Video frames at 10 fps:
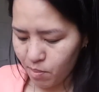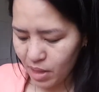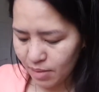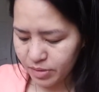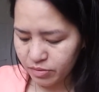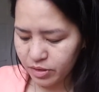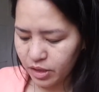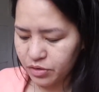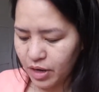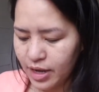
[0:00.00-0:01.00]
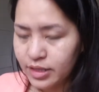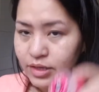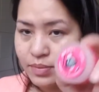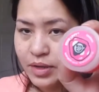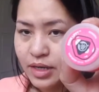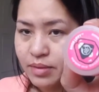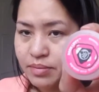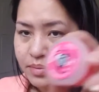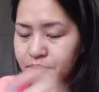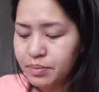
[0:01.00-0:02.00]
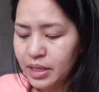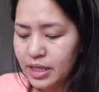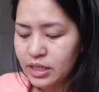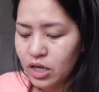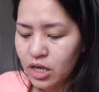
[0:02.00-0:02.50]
My lips are really dry, so I'm gonna put this